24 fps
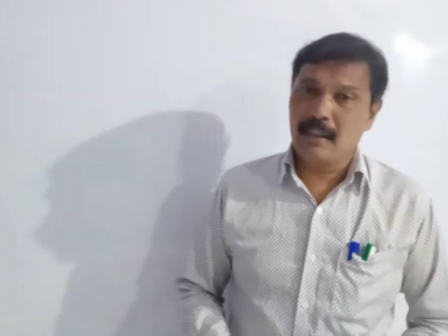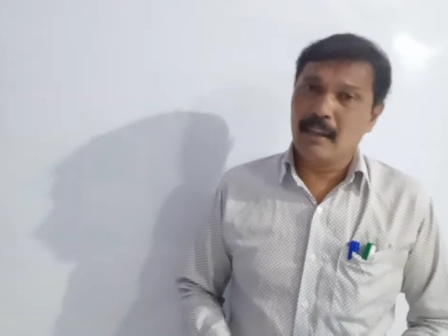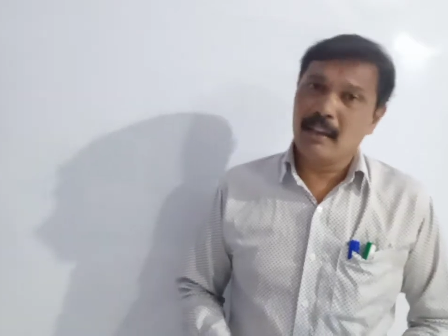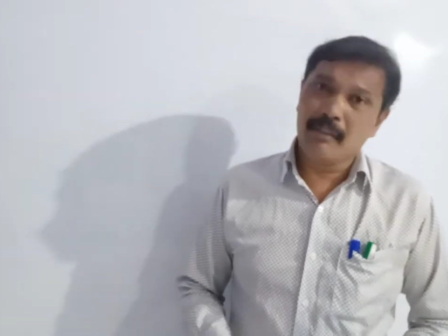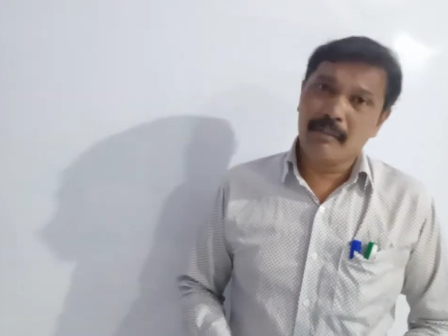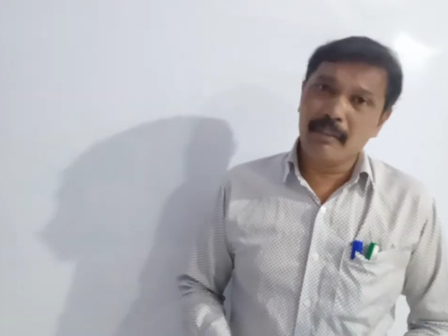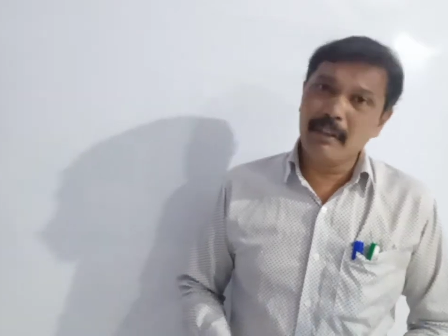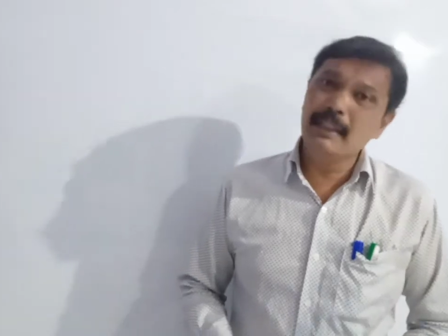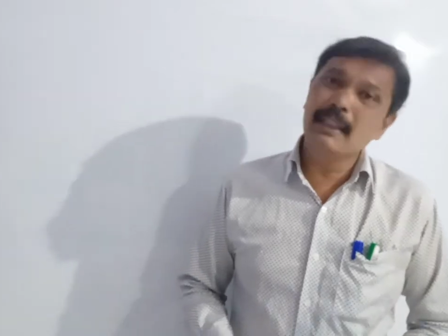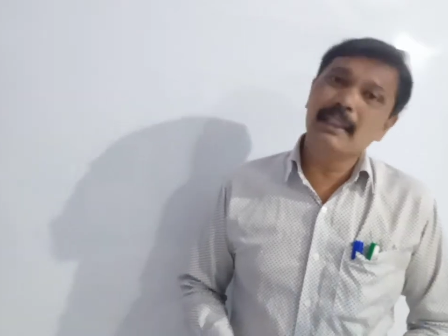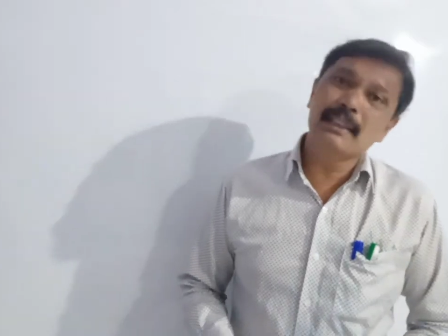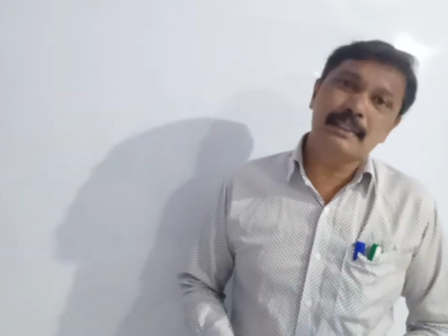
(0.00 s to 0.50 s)

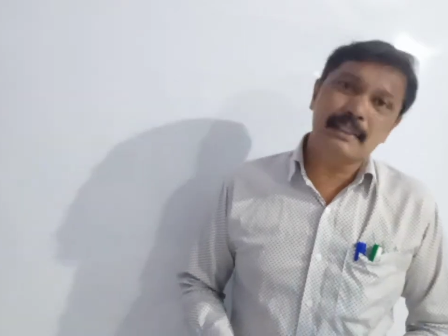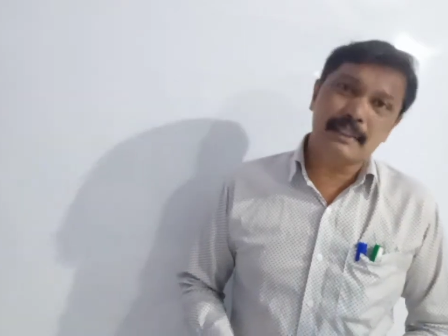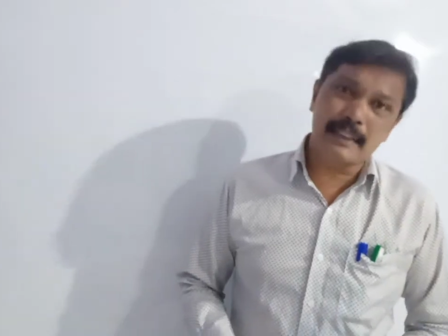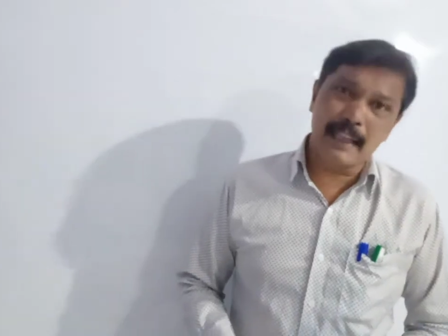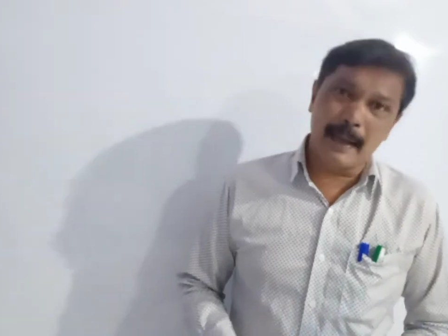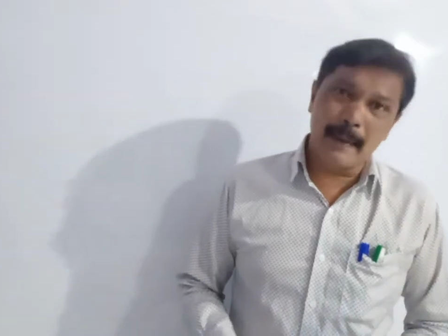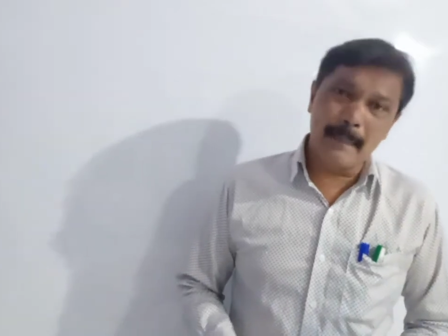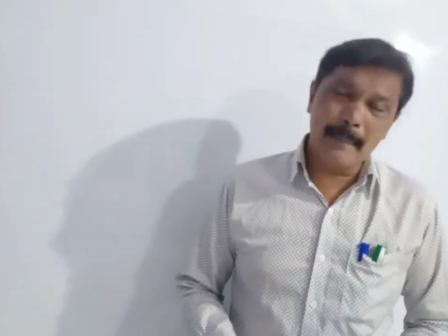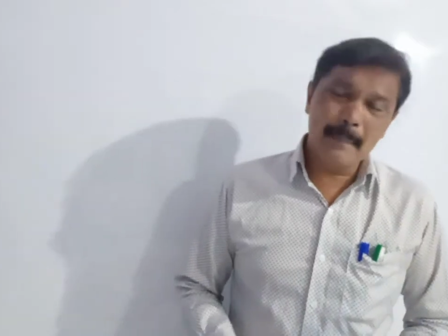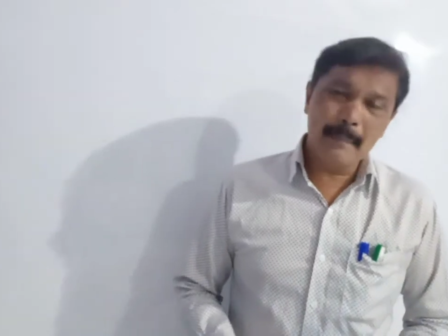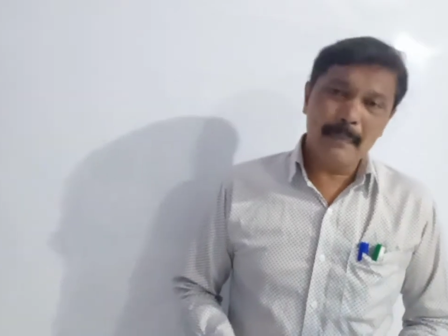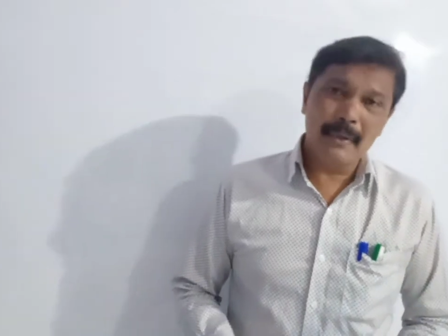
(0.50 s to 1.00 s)
with the
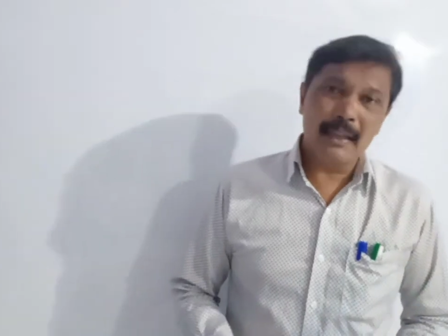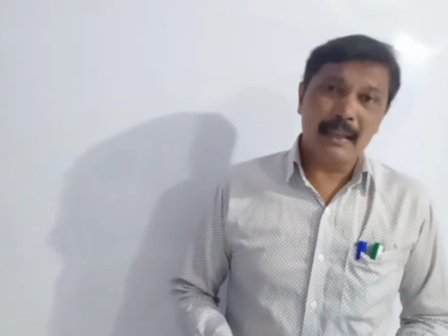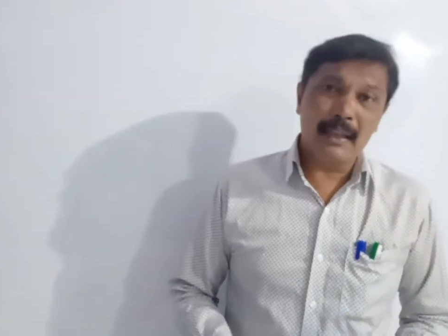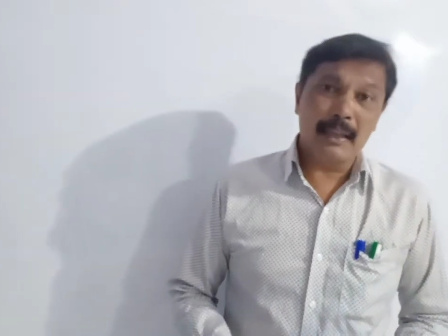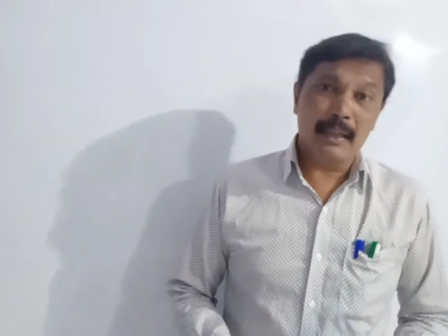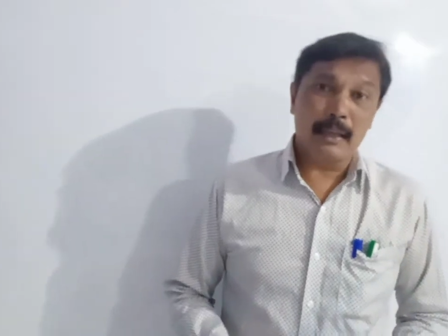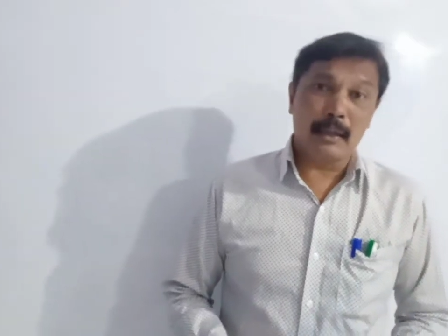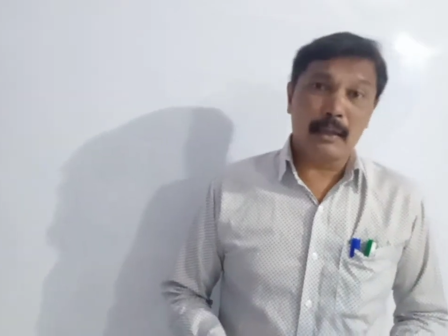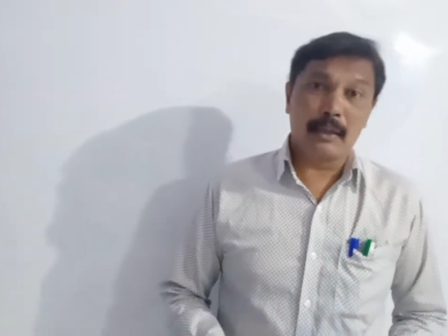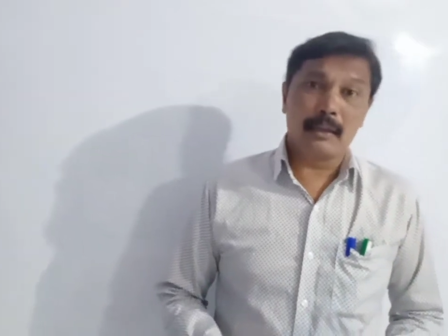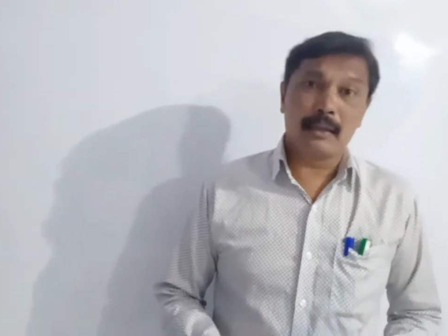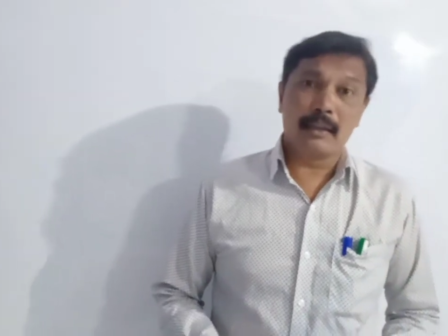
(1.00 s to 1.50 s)
stem
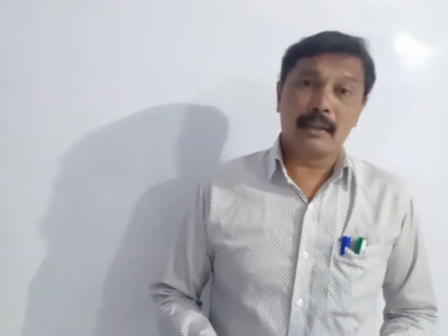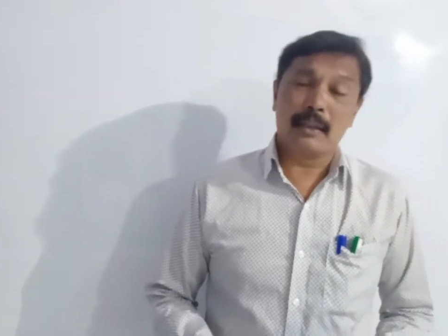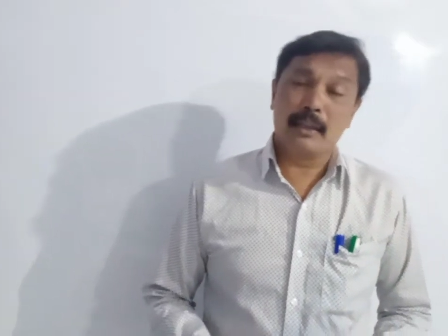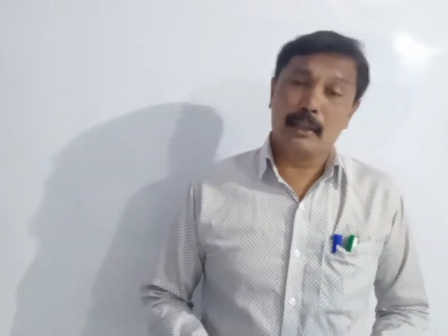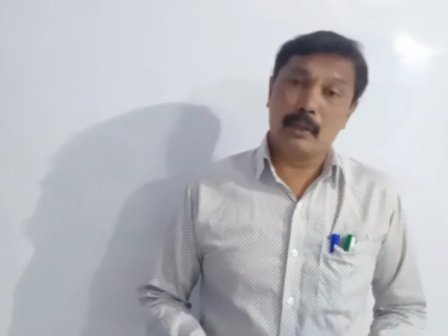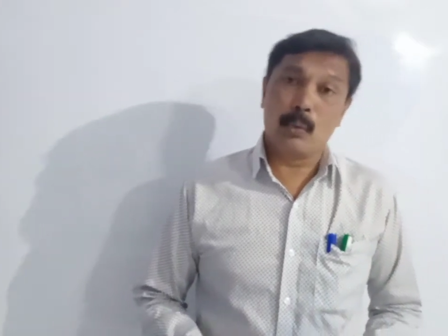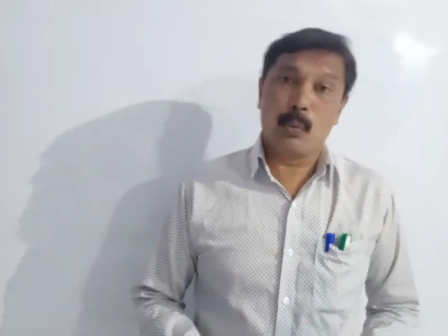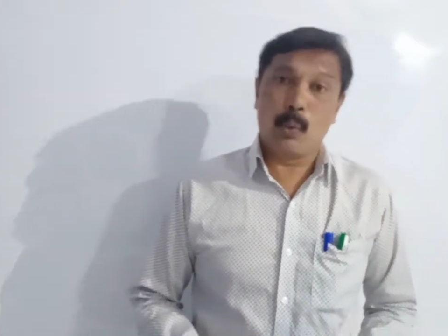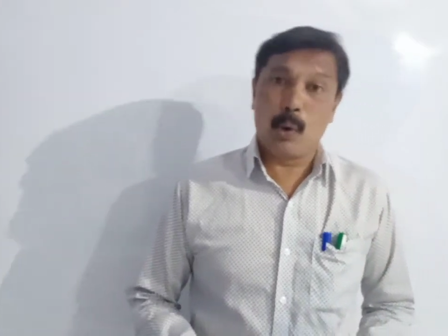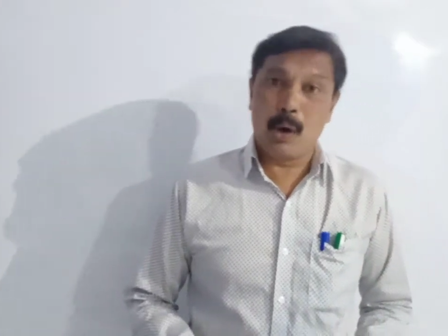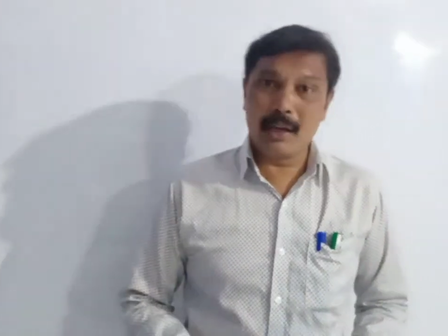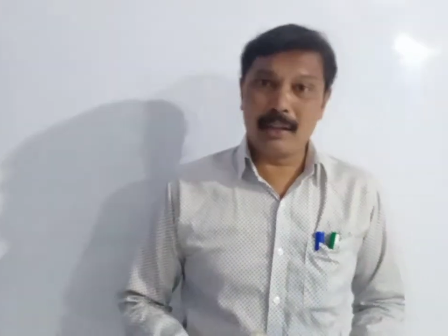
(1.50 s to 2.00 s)
in
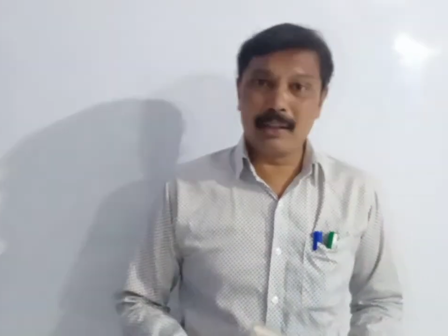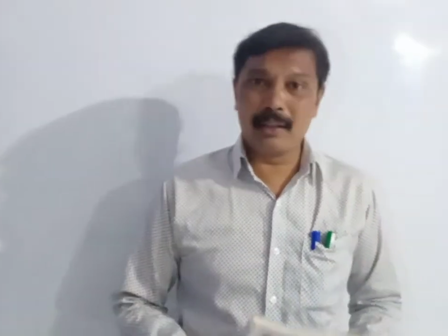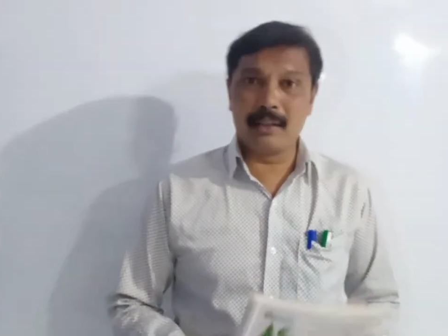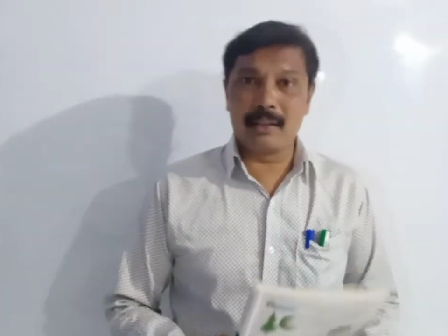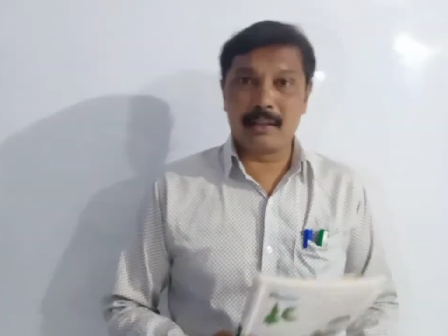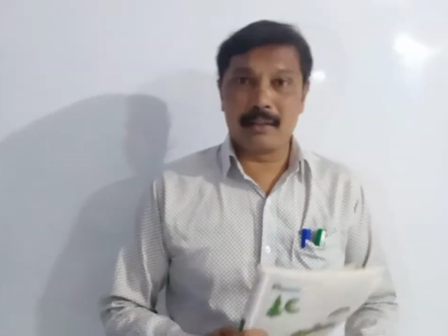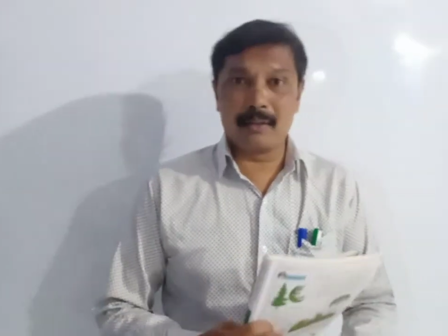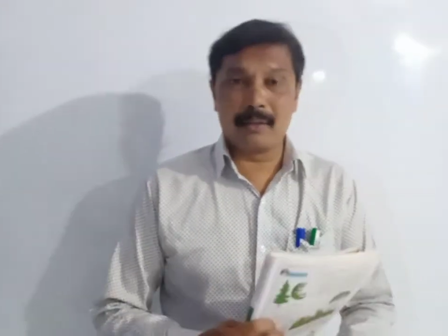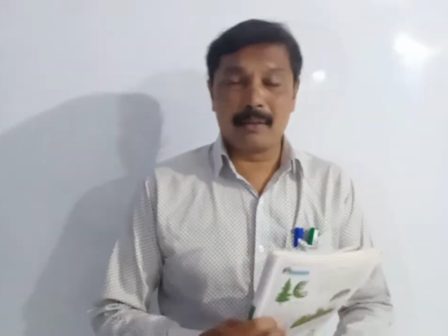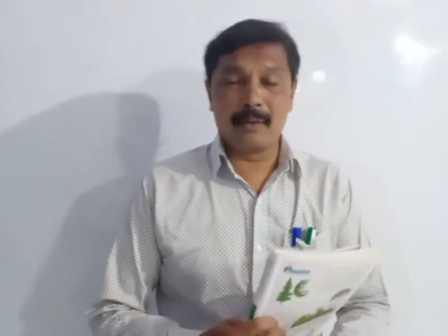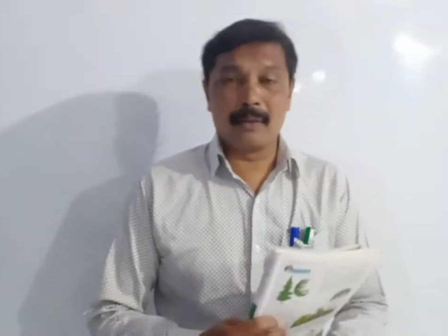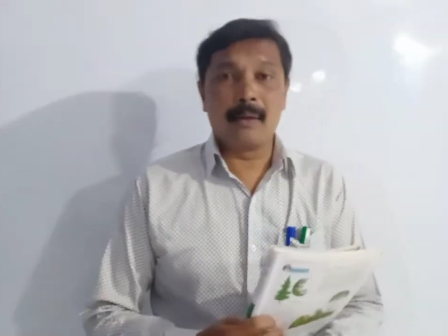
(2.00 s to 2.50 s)
the
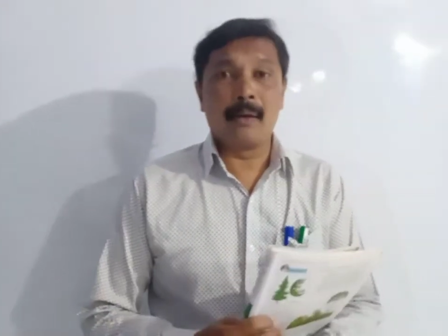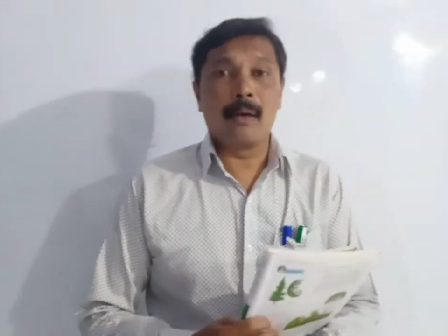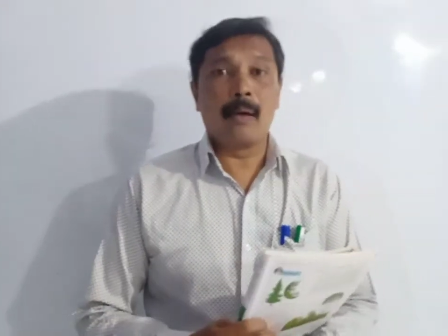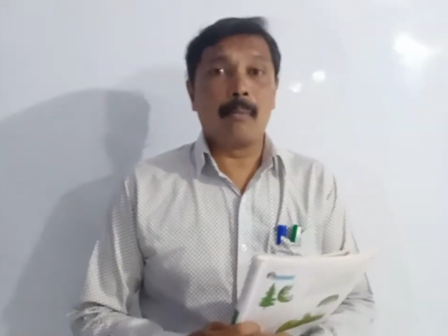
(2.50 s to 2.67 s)
water,